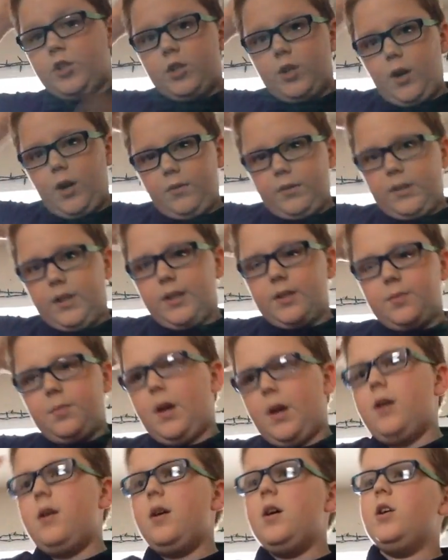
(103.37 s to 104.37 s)
footage, not with
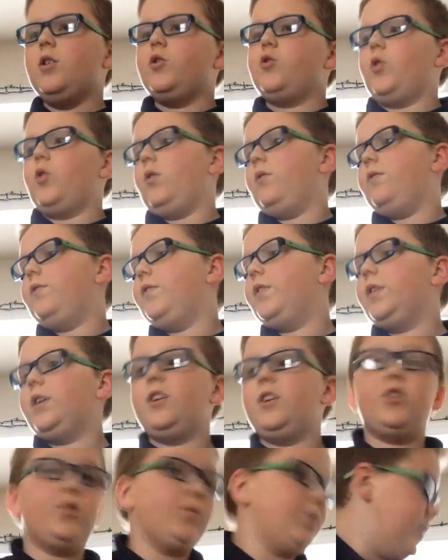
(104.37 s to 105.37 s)
this, but drone
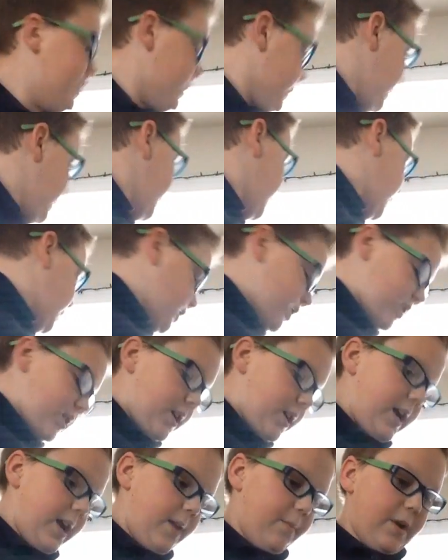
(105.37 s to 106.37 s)
footage with
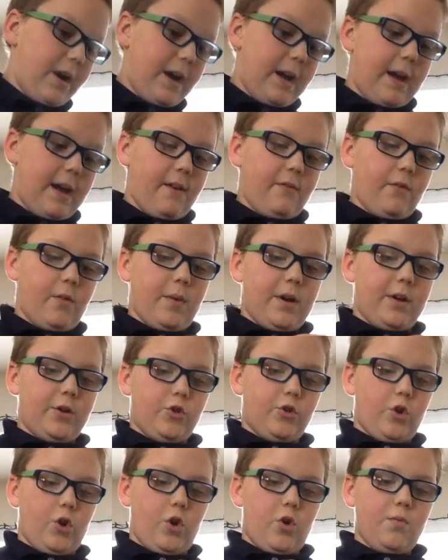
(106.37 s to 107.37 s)
the camera I have on
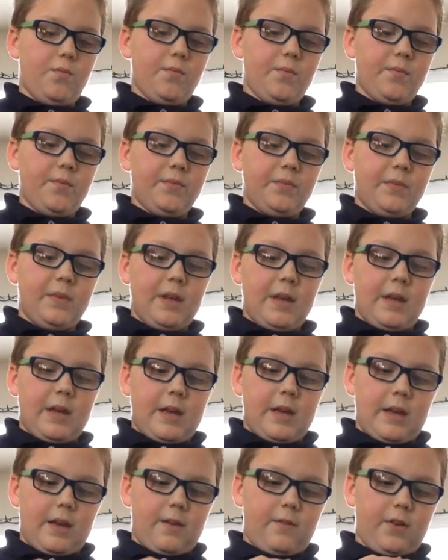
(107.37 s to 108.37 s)
my drone,
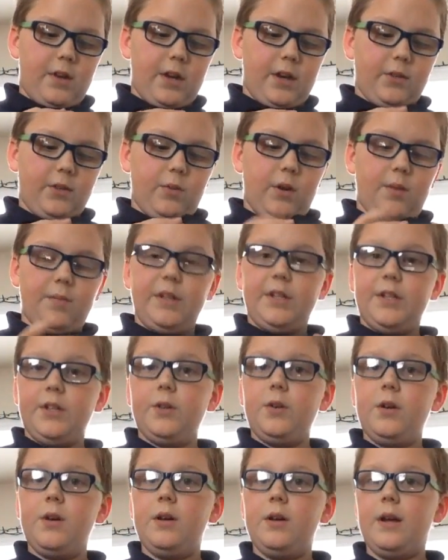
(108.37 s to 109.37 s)
if you guys want
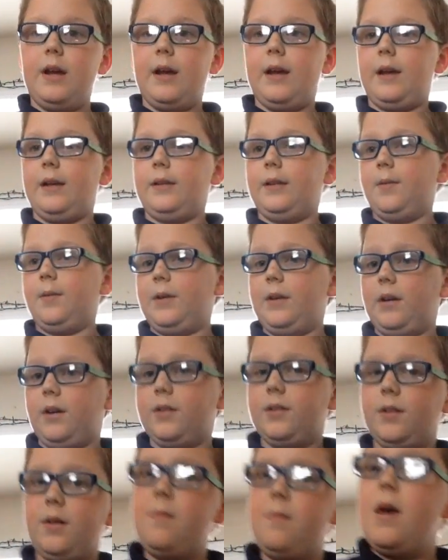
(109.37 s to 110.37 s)
me to, and
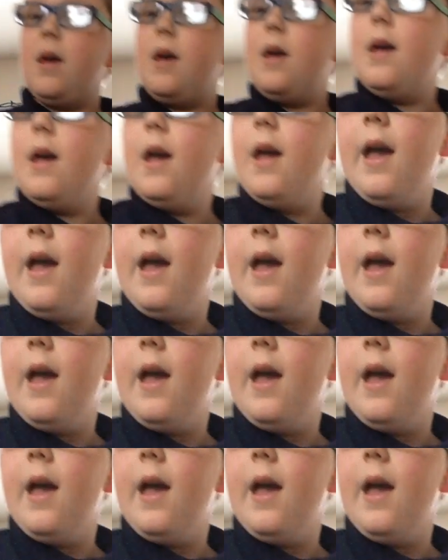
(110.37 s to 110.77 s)
that'd be awesome.